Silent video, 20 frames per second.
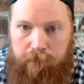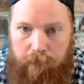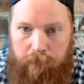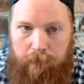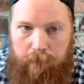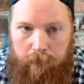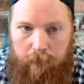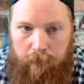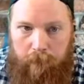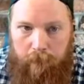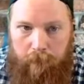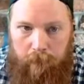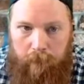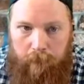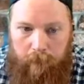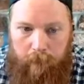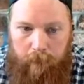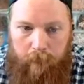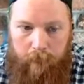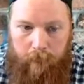
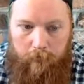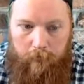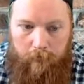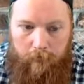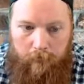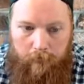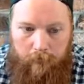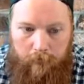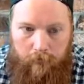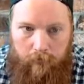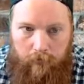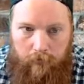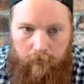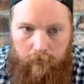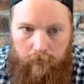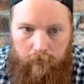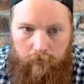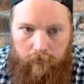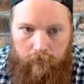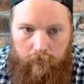
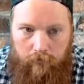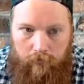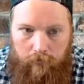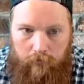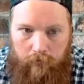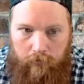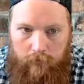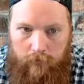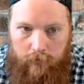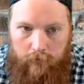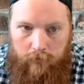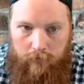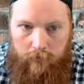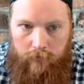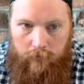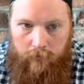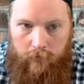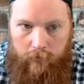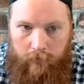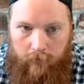
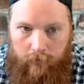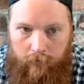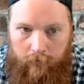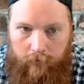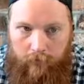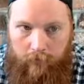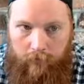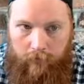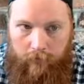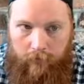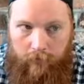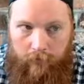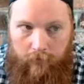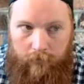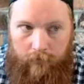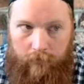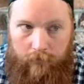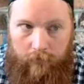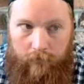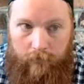
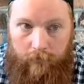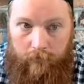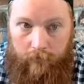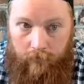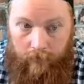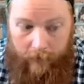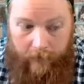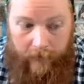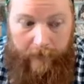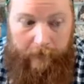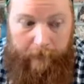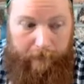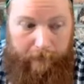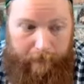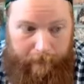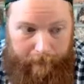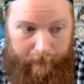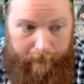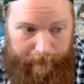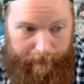
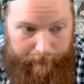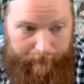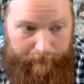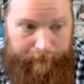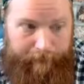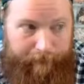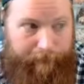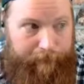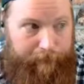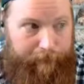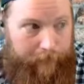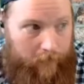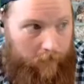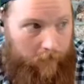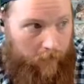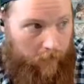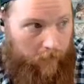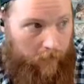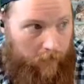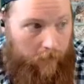
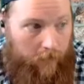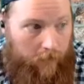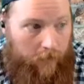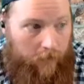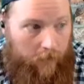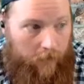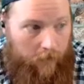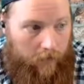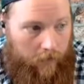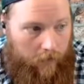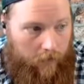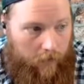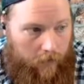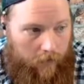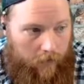[no speech]